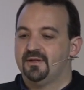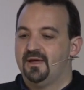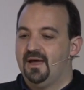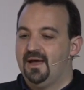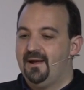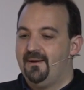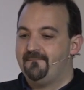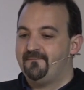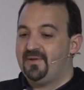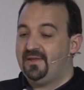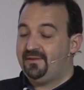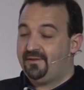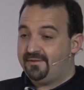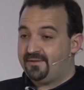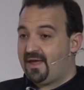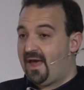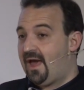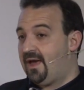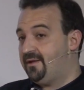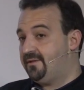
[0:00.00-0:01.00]
In this
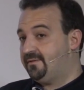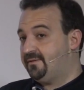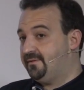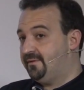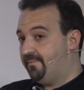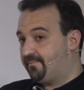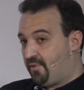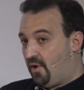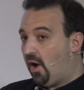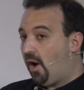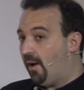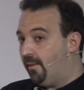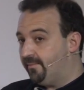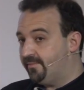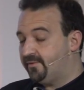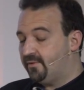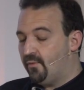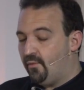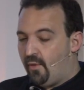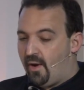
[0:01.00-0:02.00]
case, the
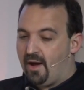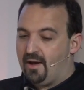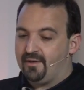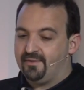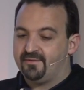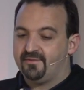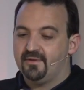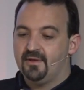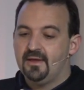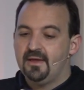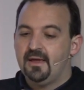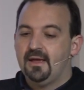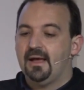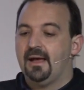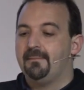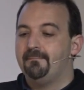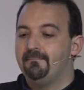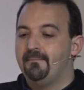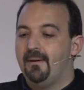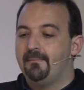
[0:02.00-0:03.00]
prompt was
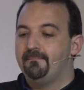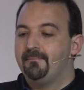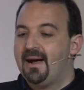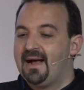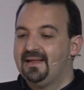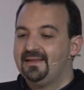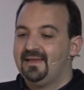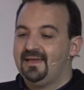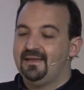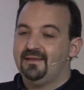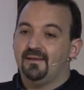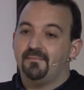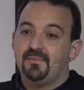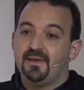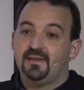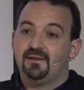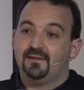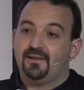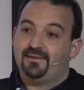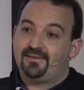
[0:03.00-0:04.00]

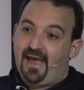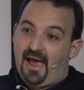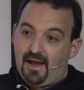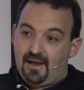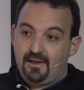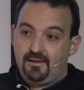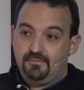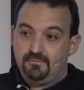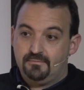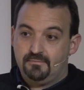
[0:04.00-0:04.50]
man-in-the-middle attack.